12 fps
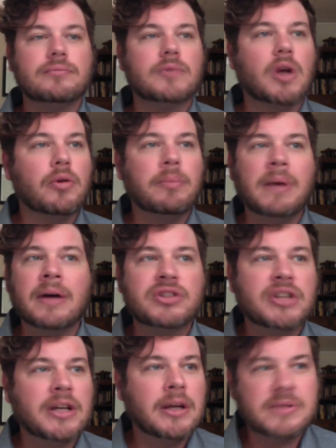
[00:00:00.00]
Go to
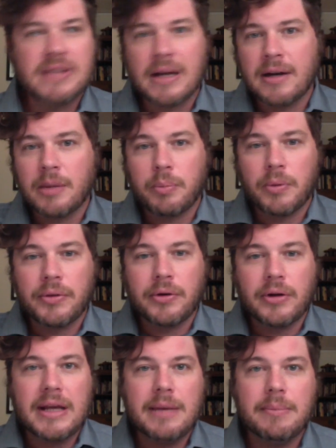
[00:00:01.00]
MailChimp, set it up with
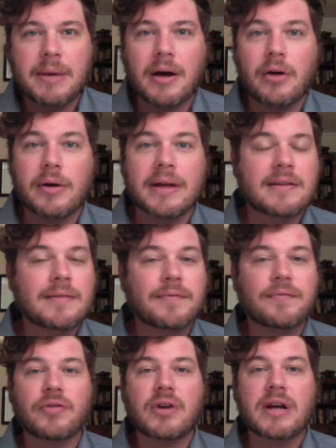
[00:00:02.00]
your email. It's
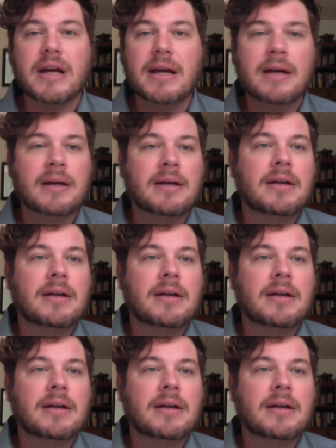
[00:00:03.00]
free.